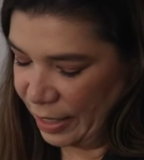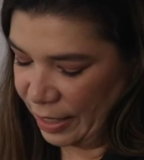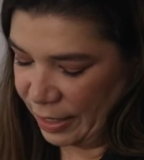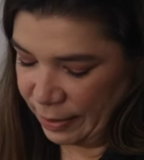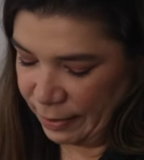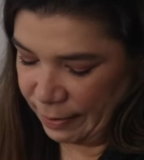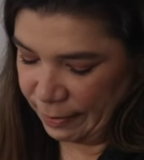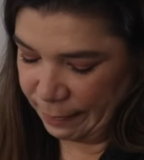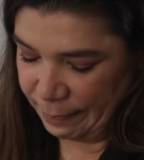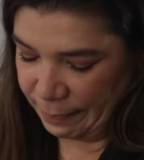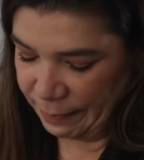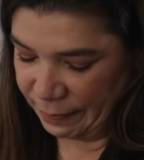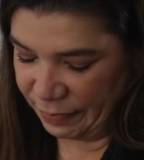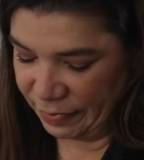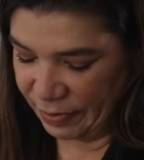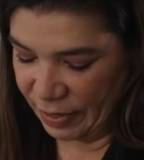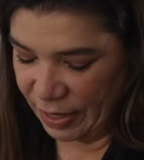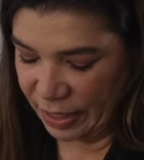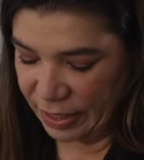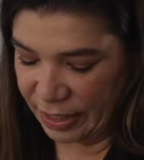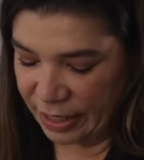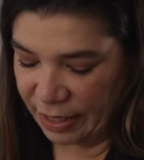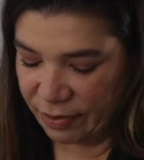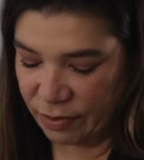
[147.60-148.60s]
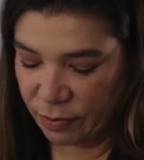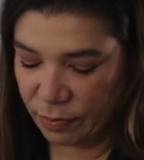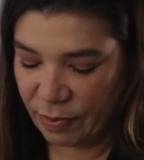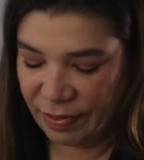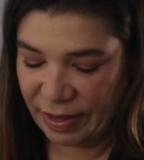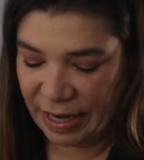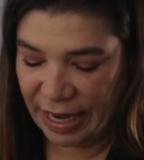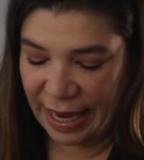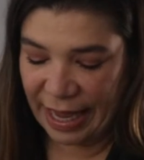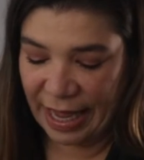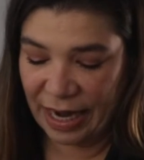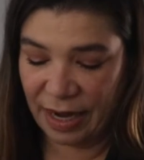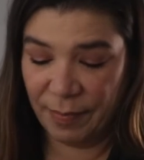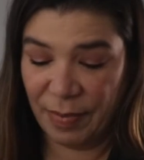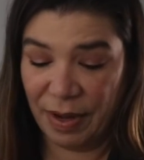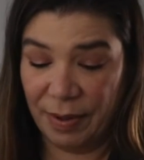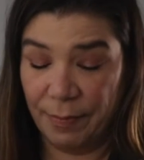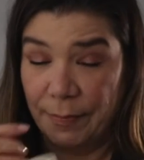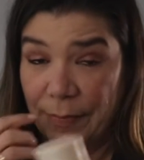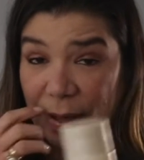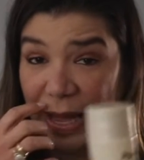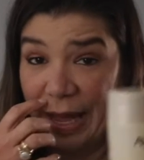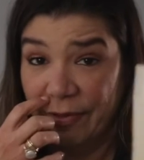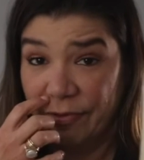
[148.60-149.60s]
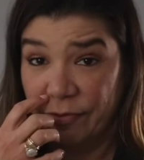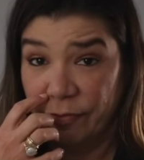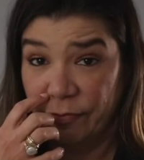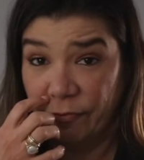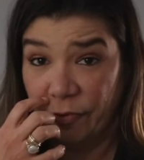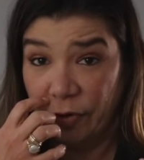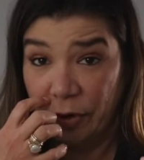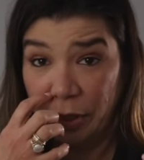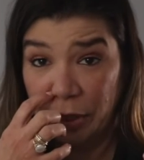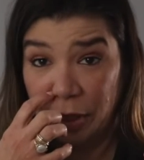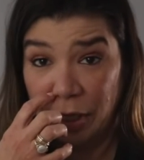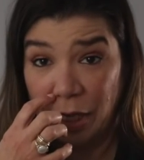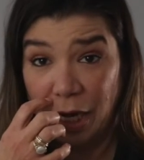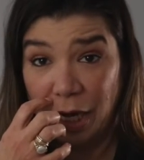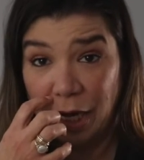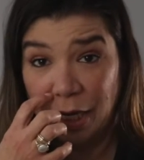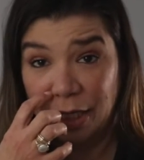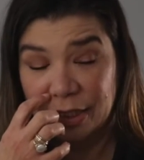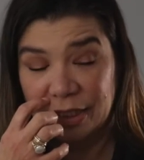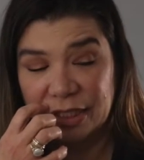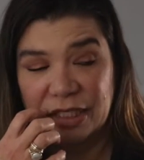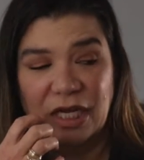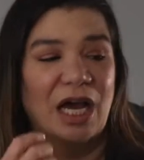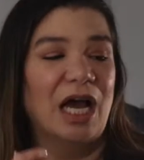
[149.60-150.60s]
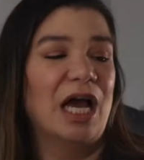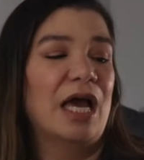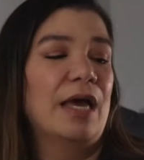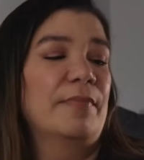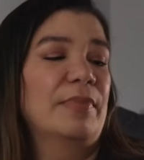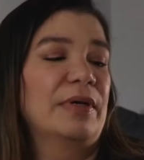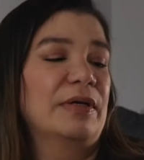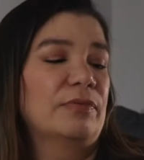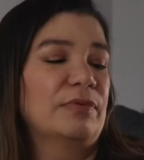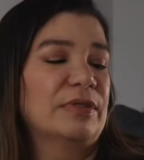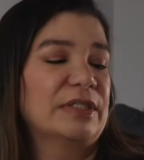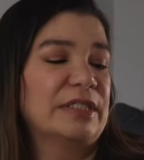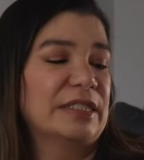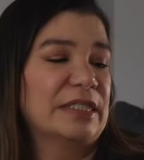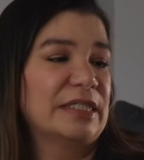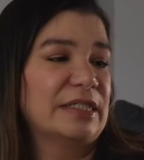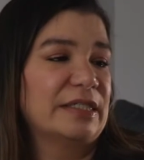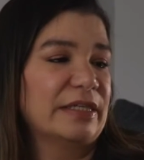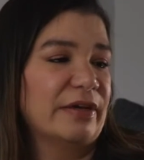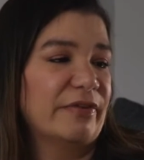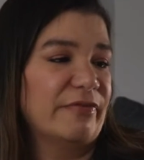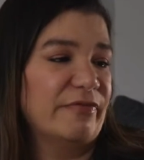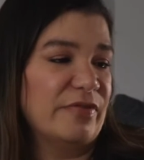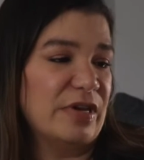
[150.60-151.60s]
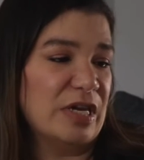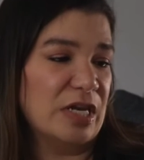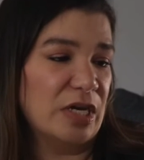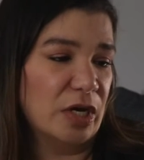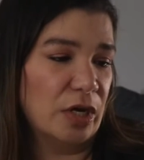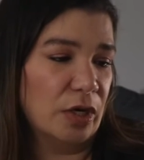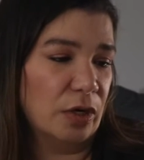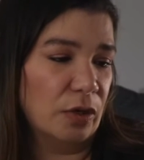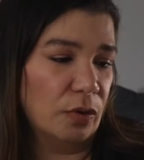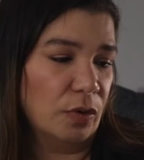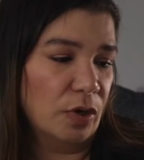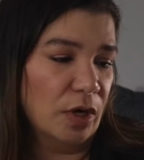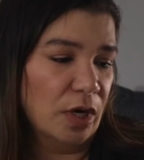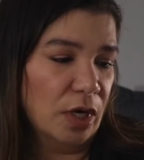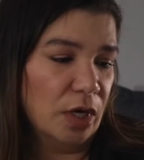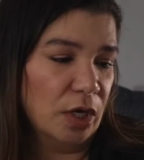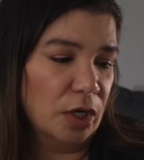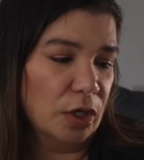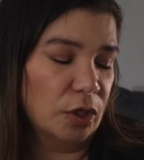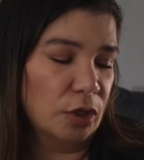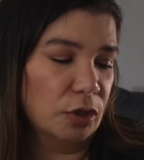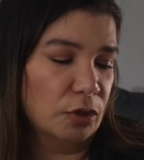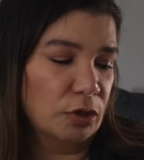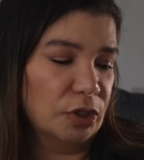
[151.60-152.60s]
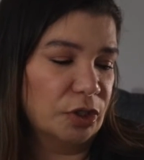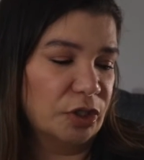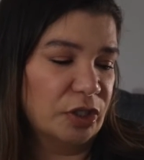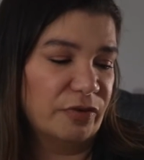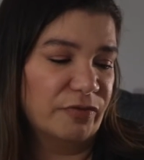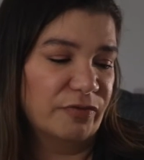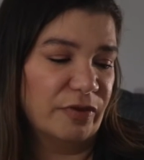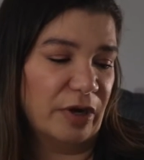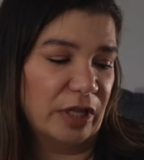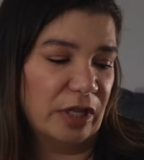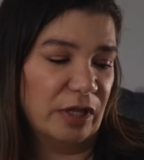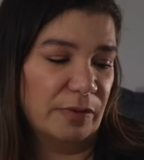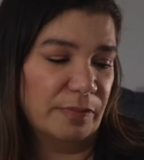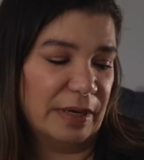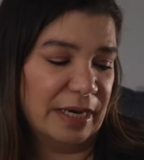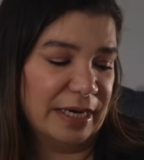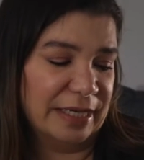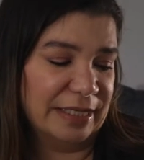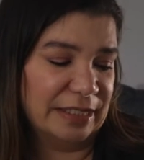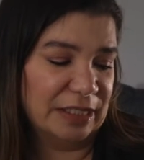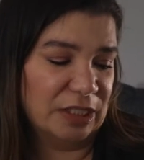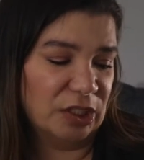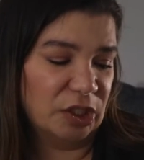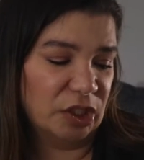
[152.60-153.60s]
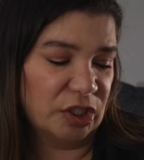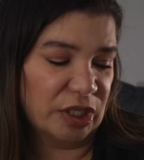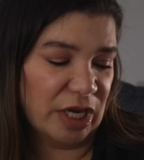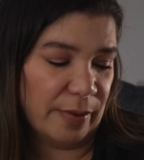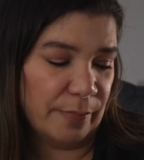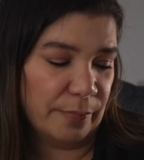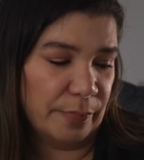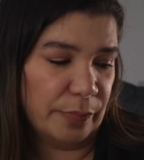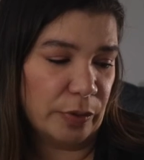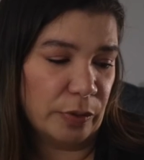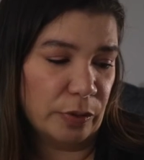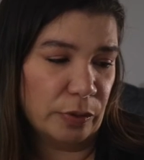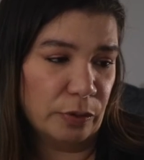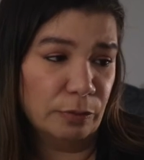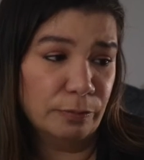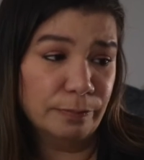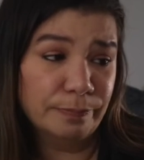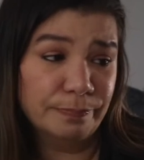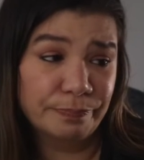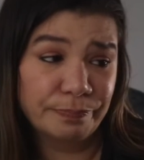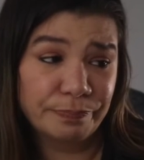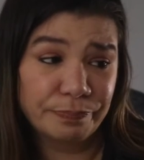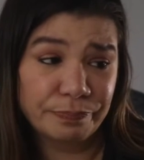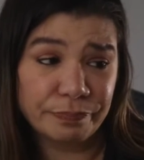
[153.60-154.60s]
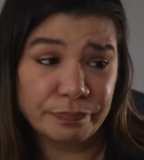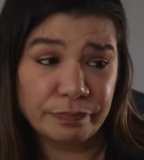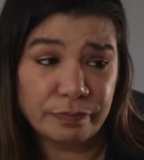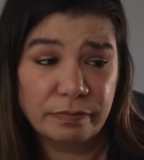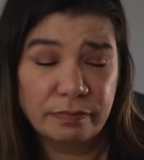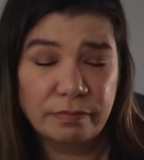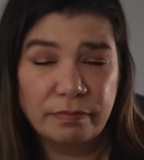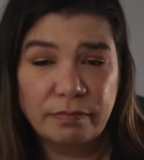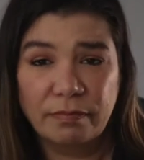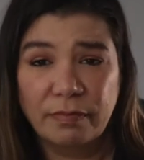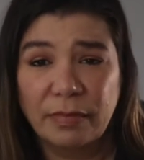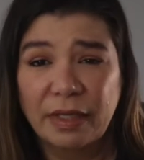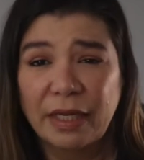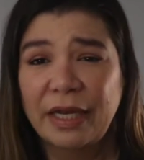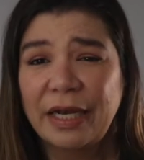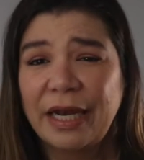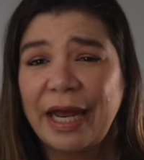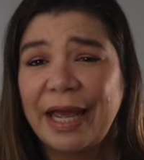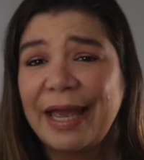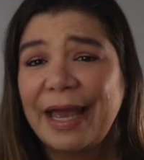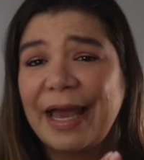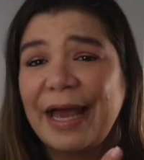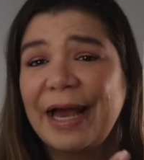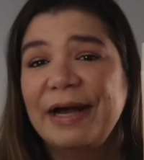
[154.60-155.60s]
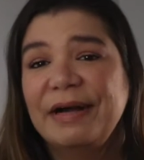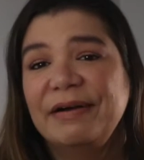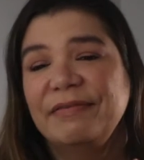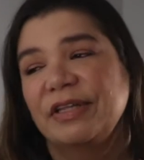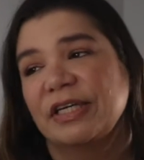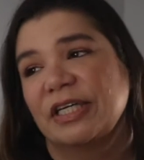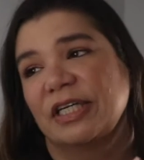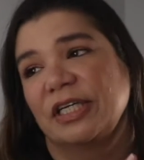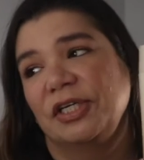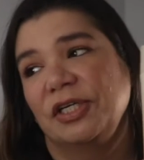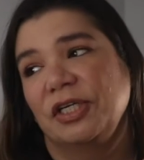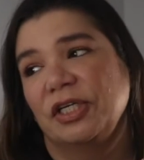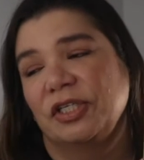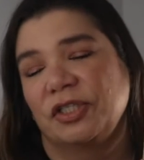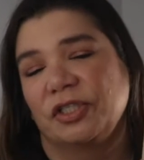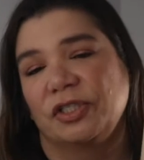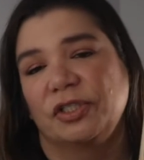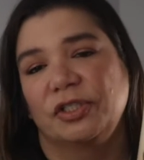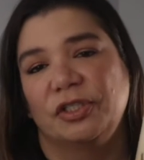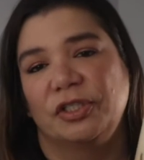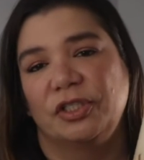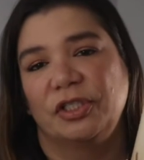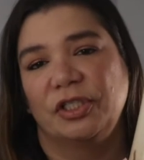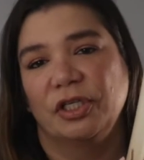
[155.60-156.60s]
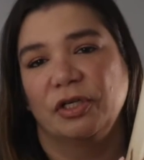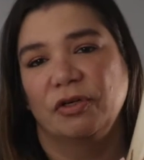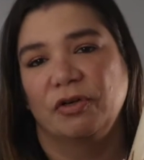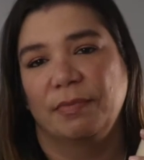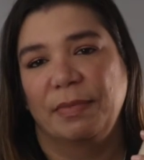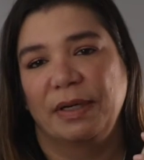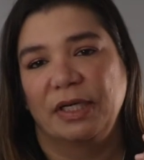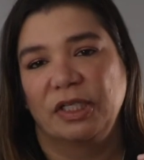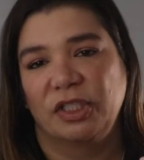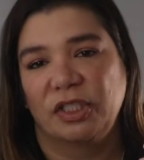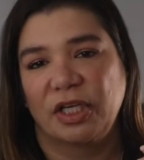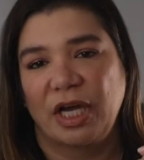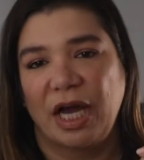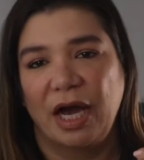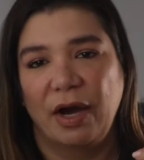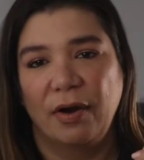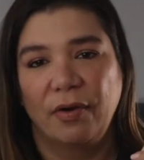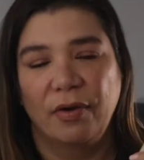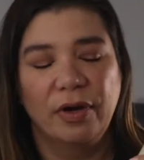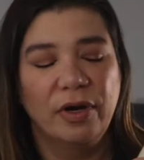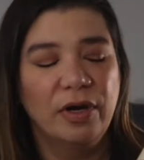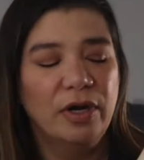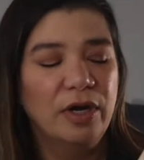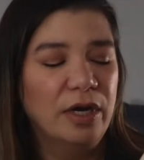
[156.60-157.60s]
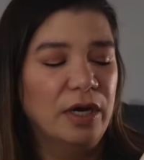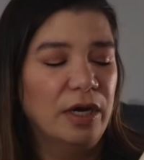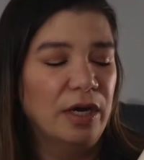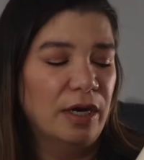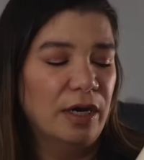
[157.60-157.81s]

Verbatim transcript: Um, another one that I had in my bathroom for a long time was this Aveeno Nourishing Volumizing Shampoo. And I have the conditioner still in my shower